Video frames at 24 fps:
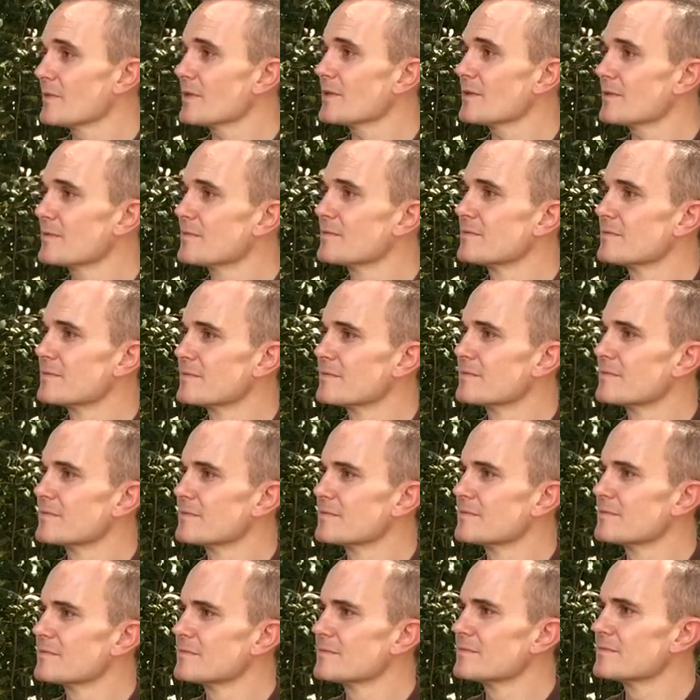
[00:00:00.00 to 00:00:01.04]

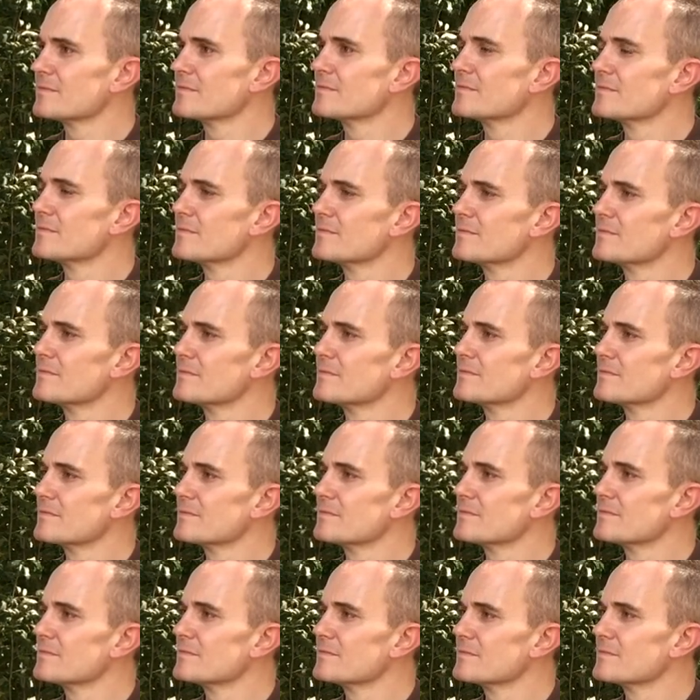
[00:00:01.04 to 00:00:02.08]

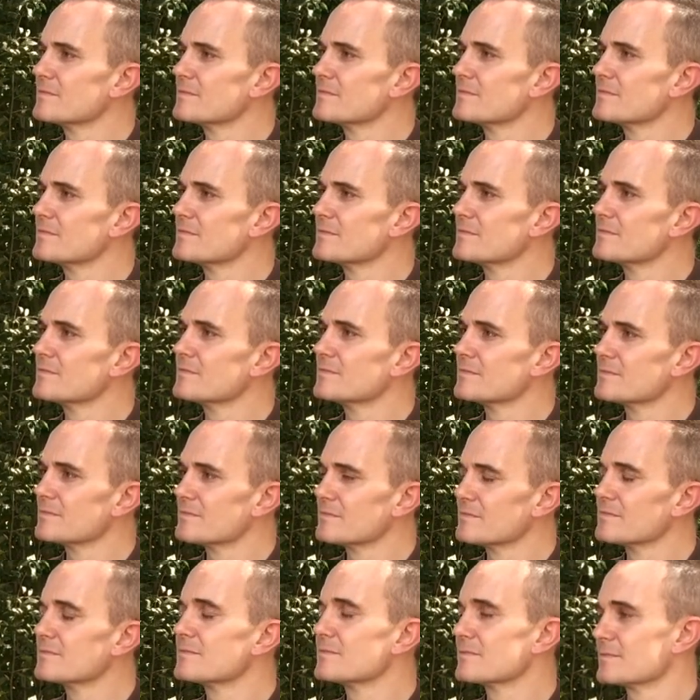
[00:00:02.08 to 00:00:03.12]

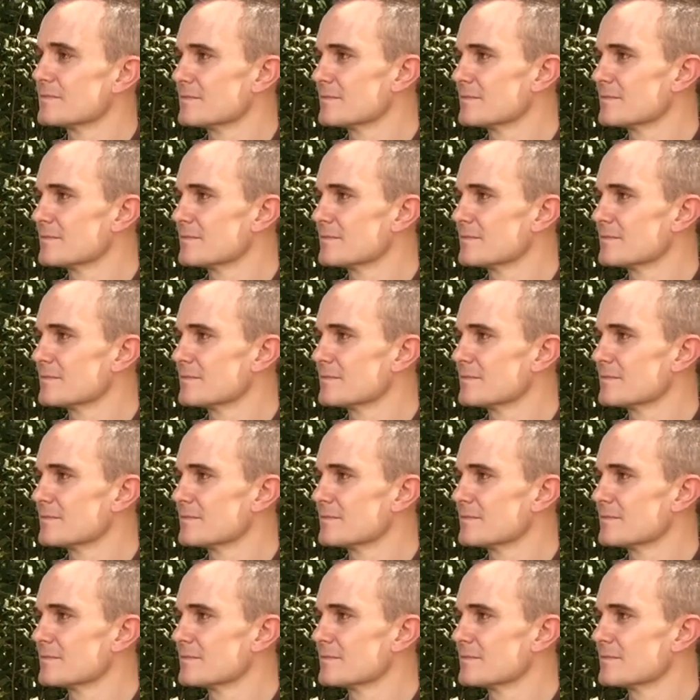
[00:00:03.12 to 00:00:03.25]
(not speaking)